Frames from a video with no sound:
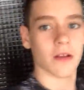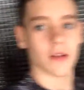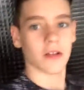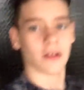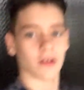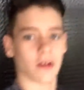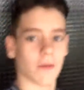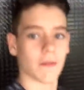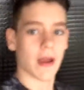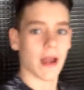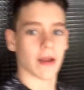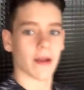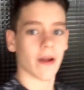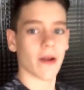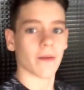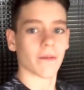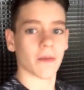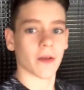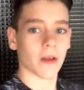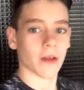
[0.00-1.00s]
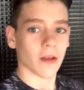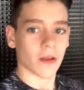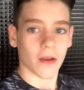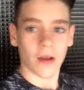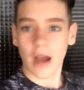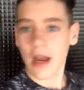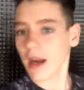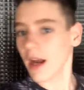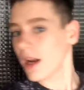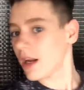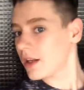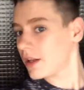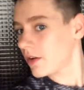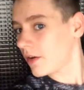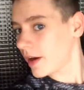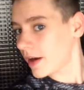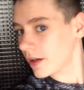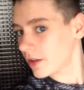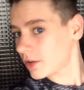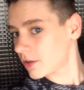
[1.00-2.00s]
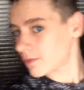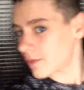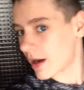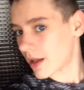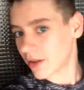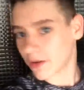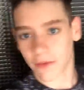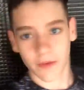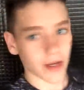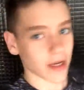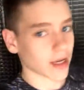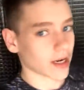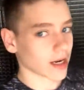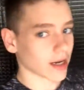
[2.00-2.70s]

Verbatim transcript: I need to go back up. I got a new hairdo, by the way.